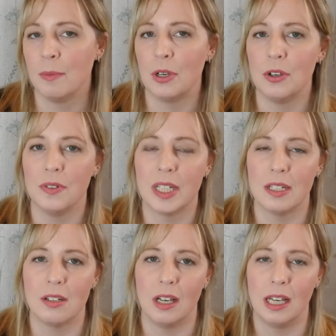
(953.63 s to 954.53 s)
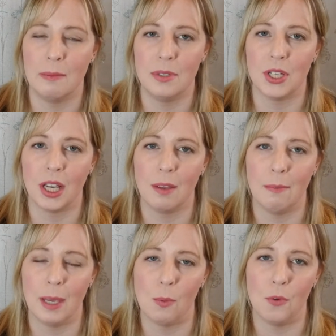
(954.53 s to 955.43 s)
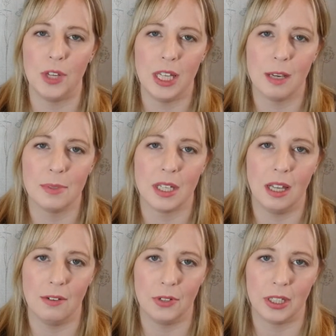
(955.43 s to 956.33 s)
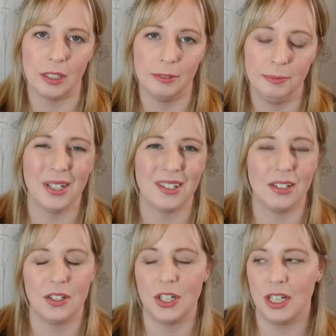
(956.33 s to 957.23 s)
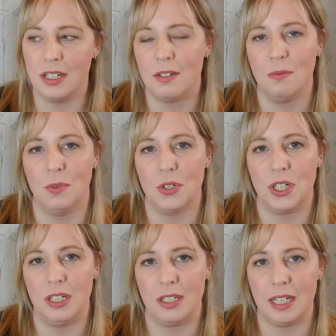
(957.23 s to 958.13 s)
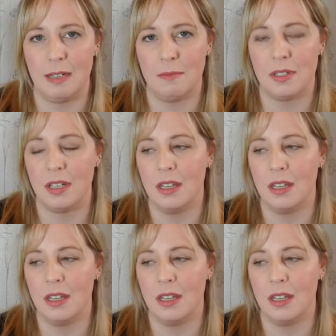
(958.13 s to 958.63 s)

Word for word: But over that time, Jack and Mabel really come to love her, but she isn't what she seems.